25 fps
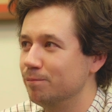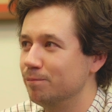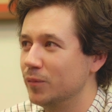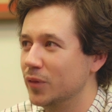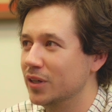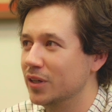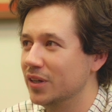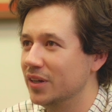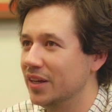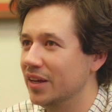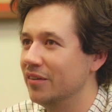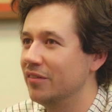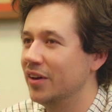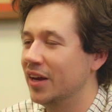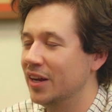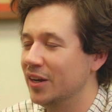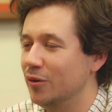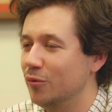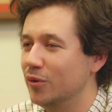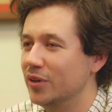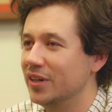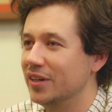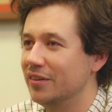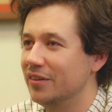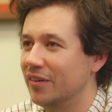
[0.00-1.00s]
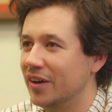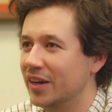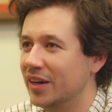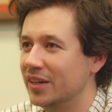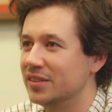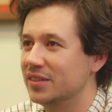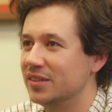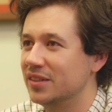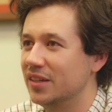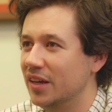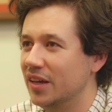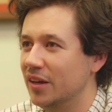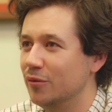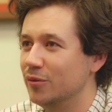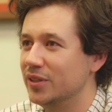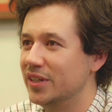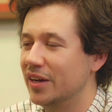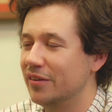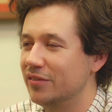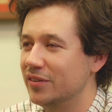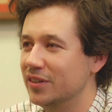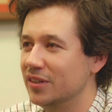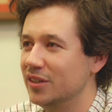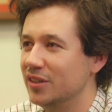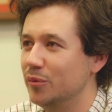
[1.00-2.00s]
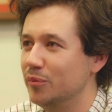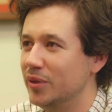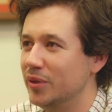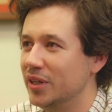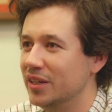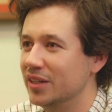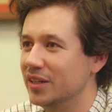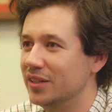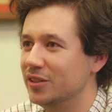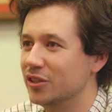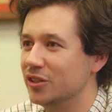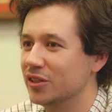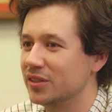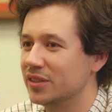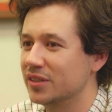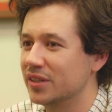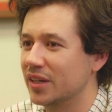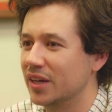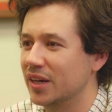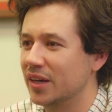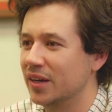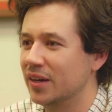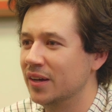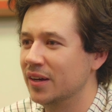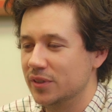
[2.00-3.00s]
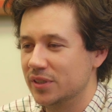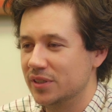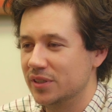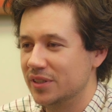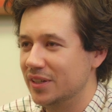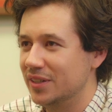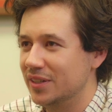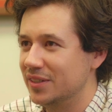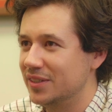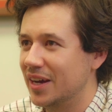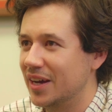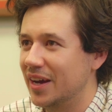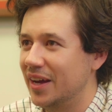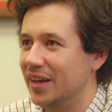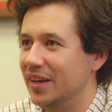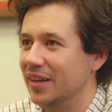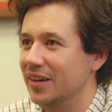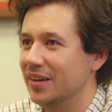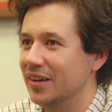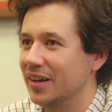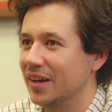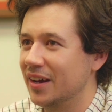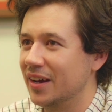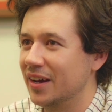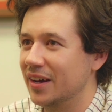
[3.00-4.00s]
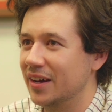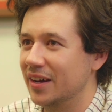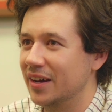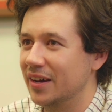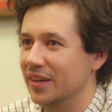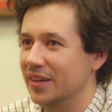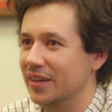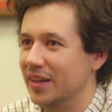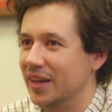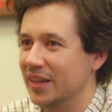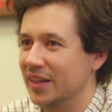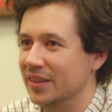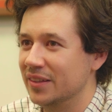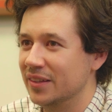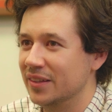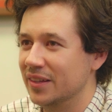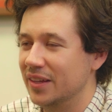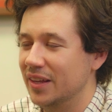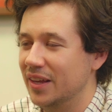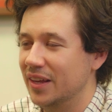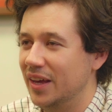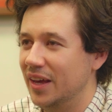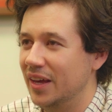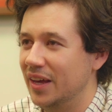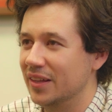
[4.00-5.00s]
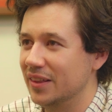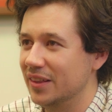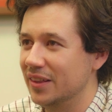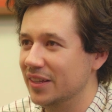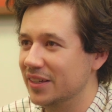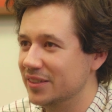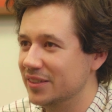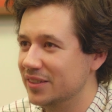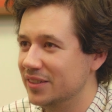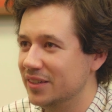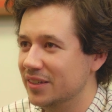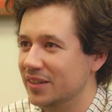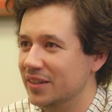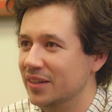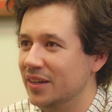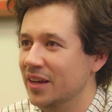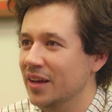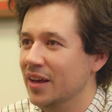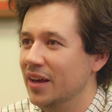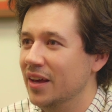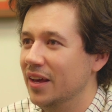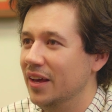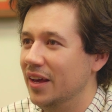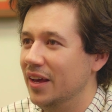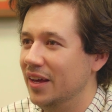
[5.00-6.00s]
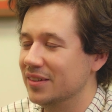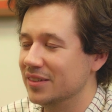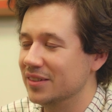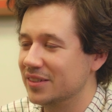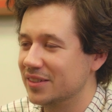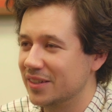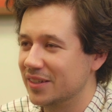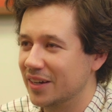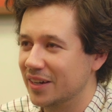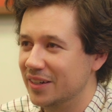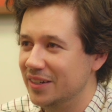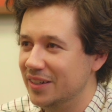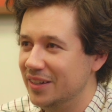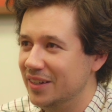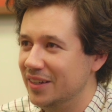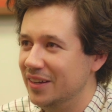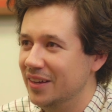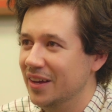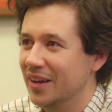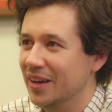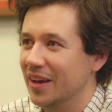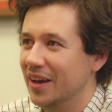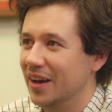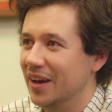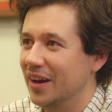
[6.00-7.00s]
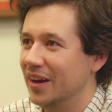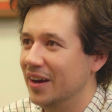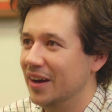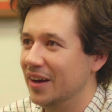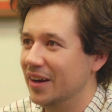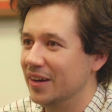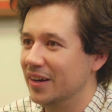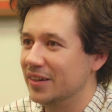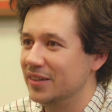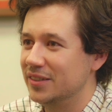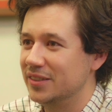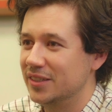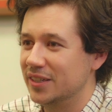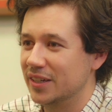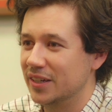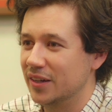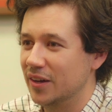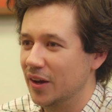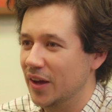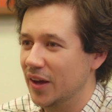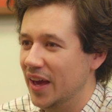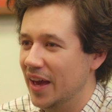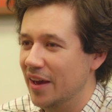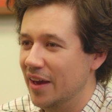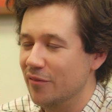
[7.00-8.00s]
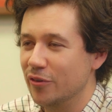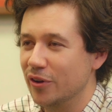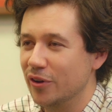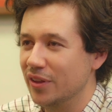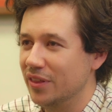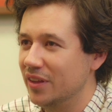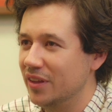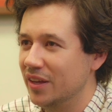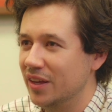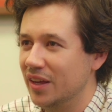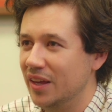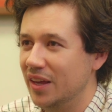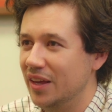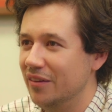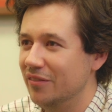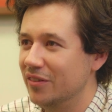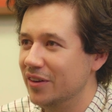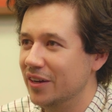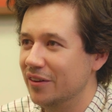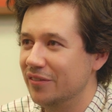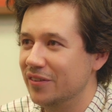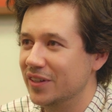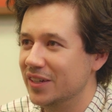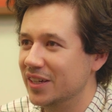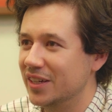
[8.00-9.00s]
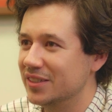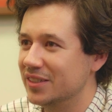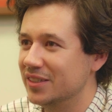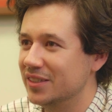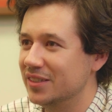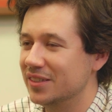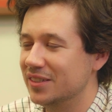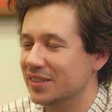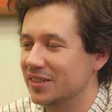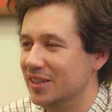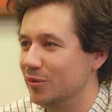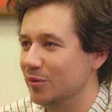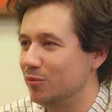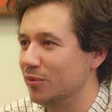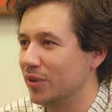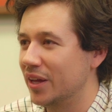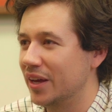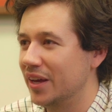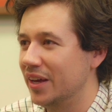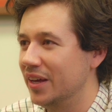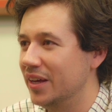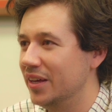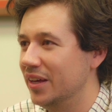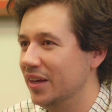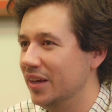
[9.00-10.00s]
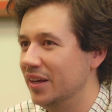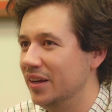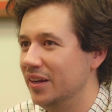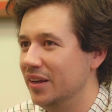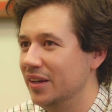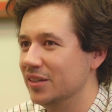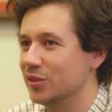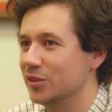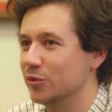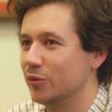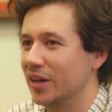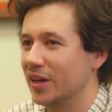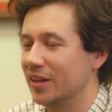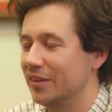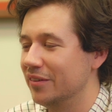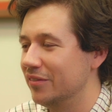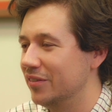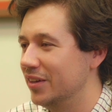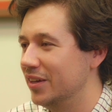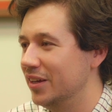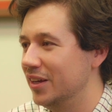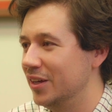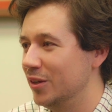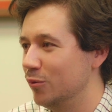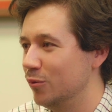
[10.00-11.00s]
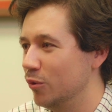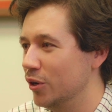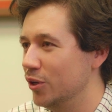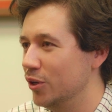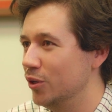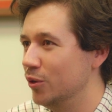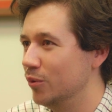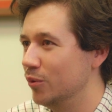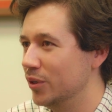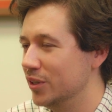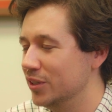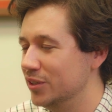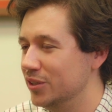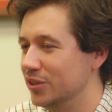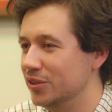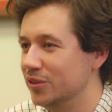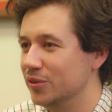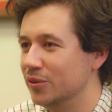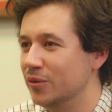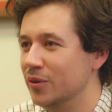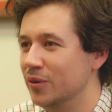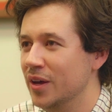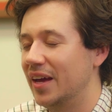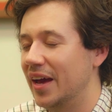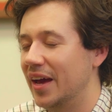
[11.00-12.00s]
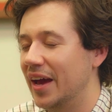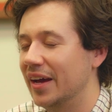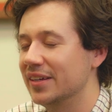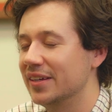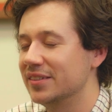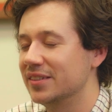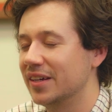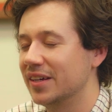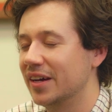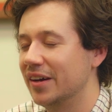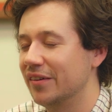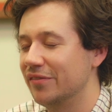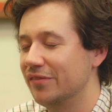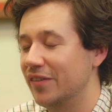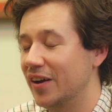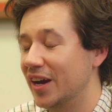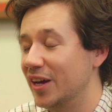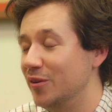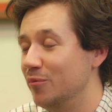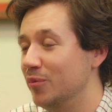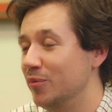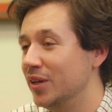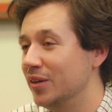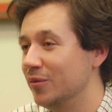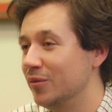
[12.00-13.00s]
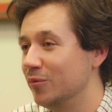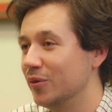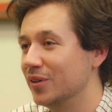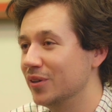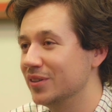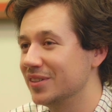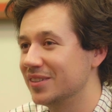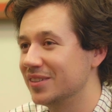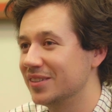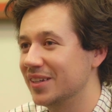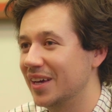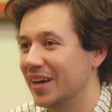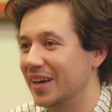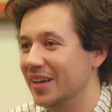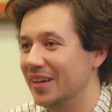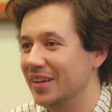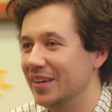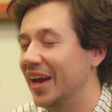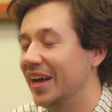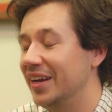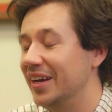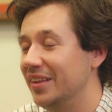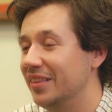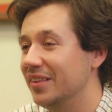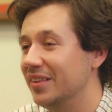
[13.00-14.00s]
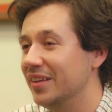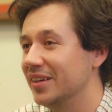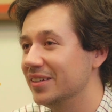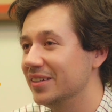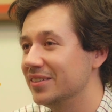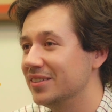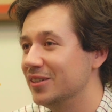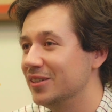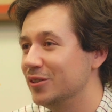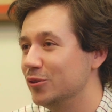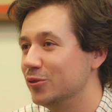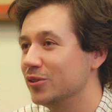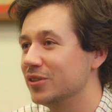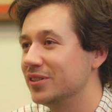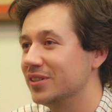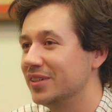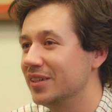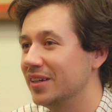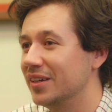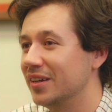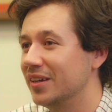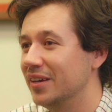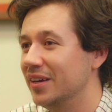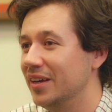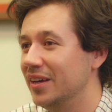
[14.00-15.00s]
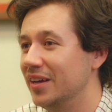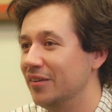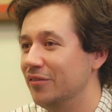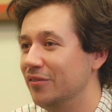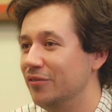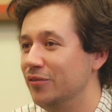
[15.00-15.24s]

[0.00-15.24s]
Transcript: could give anyone advice, it would definitely be to just sit tight and listen and study to everything, even if it doesn't seem like it is relevant in what you want to do. As Feynman once said, anything is interesting if